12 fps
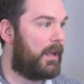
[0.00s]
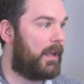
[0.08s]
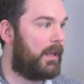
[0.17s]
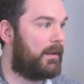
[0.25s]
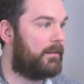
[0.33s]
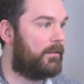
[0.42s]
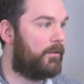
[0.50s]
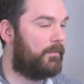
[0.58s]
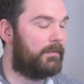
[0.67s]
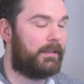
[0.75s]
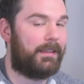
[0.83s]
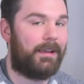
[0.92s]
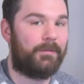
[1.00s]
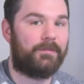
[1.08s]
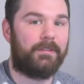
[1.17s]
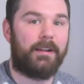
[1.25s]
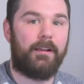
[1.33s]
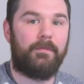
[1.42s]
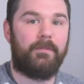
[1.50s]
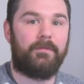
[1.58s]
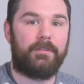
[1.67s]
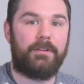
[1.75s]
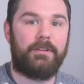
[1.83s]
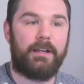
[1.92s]
and hopefully that was very helpful
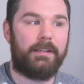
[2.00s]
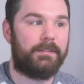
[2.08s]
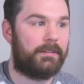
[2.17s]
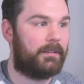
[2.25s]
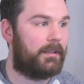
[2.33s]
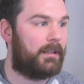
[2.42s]
for you guys.